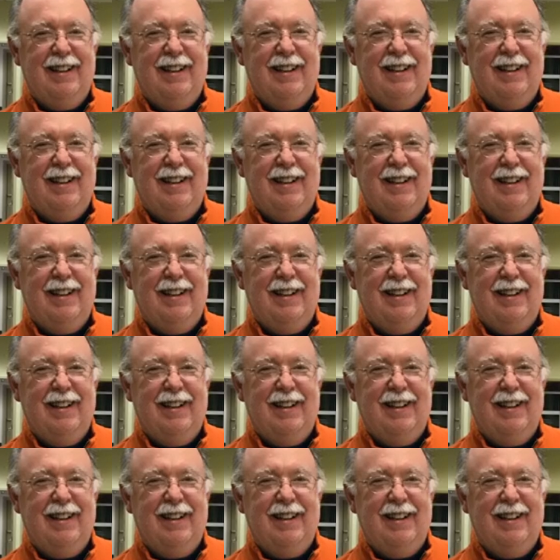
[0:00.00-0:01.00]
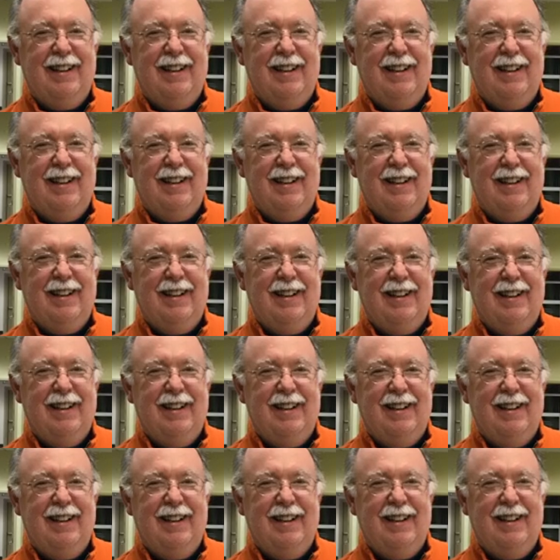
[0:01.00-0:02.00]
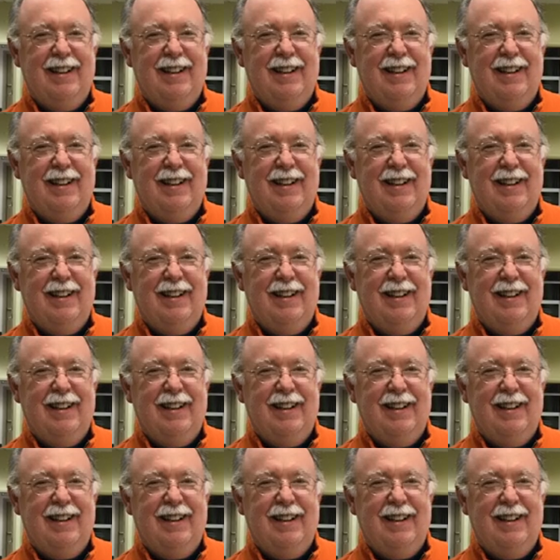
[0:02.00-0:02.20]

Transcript: (not speaking)